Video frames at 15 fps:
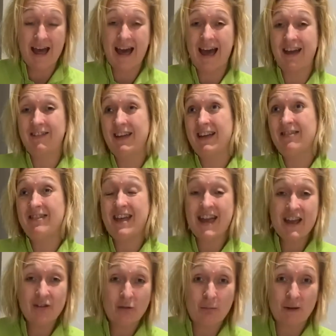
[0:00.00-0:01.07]
and then
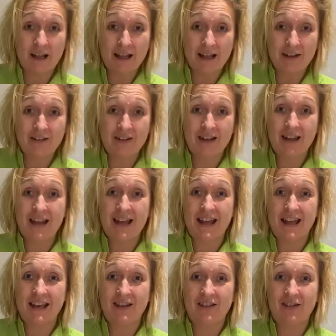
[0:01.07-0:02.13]
they split
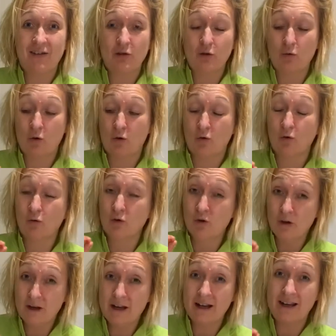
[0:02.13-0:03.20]
into
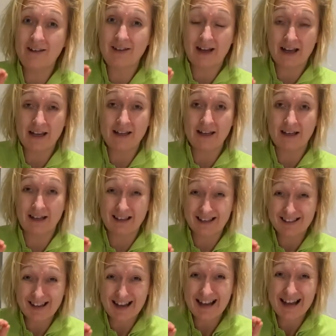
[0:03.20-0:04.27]
really tiny
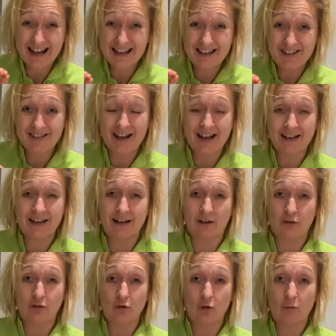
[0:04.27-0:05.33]
little
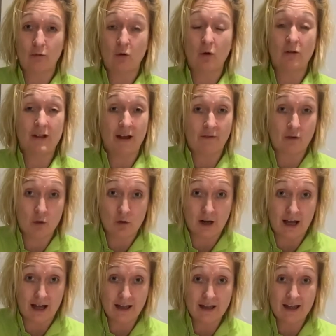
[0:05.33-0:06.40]
tubes called the
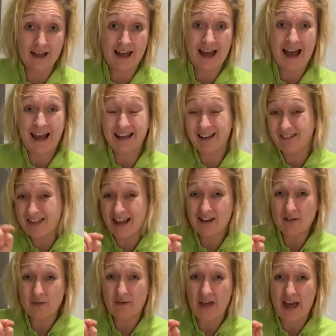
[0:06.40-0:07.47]
alveoli, and at the end
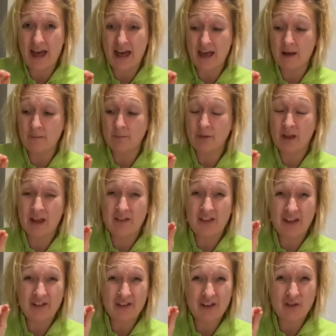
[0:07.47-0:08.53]
of there,
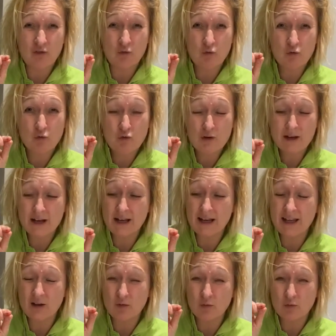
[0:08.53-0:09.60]
there's
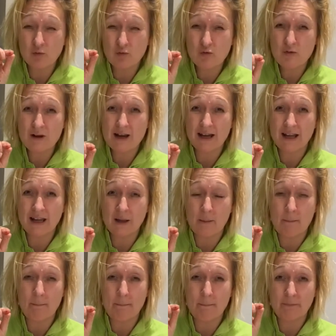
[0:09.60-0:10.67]
really
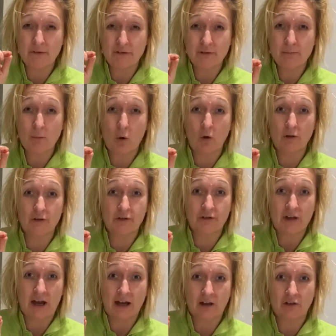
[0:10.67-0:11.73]
small
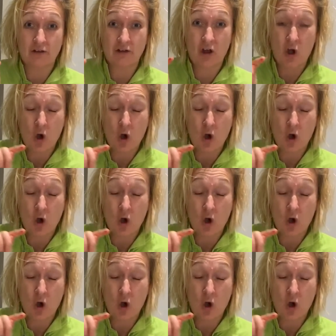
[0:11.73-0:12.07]
sacs,